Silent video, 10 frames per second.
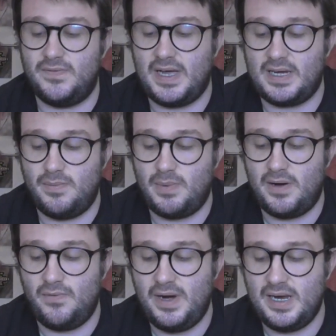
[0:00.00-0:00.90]
affected by
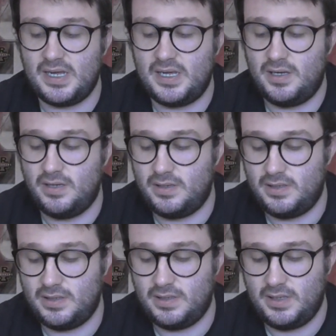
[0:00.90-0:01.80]
Rick,
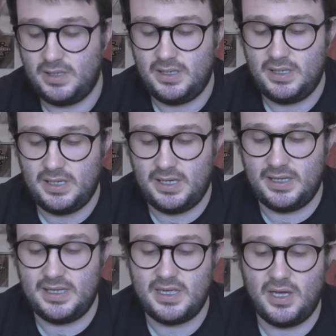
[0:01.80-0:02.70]

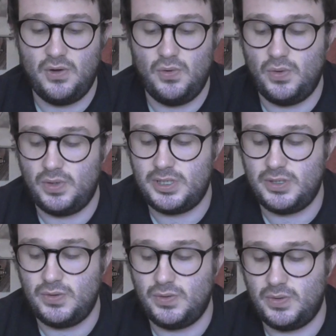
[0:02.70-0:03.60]
and they go
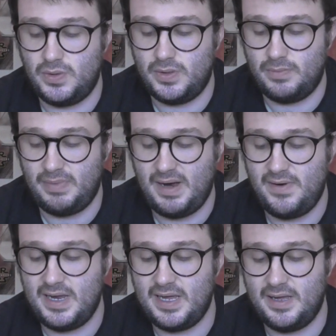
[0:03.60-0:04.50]
to
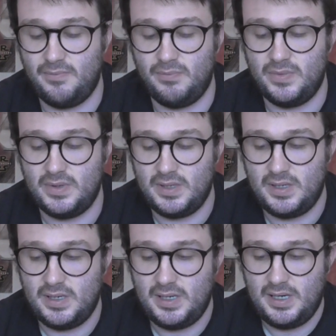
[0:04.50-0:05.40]
bury him,
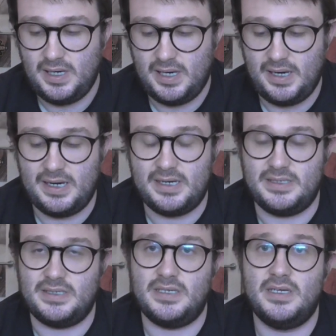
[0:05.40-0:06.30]

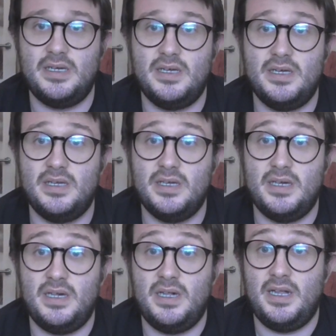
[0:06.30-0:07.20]
and
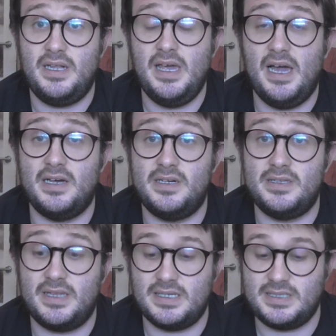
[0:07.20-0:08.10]
yeah,
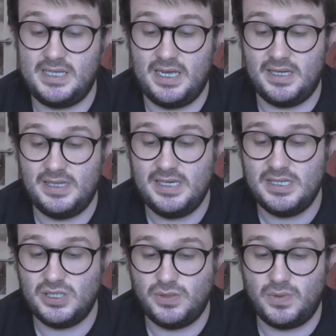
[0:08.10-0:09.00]
that's the end of the
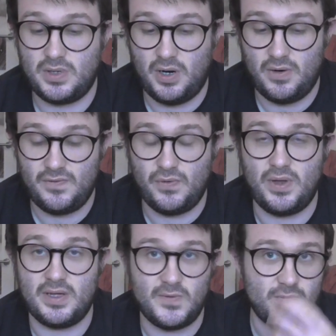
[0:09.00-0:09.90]
issue with Carl
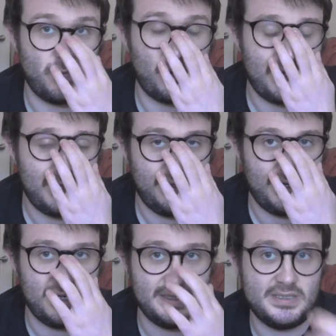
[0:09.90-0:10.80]
falling off the wagon
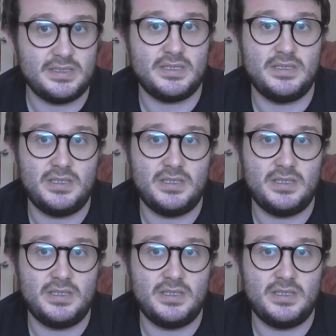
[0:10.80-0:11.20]
and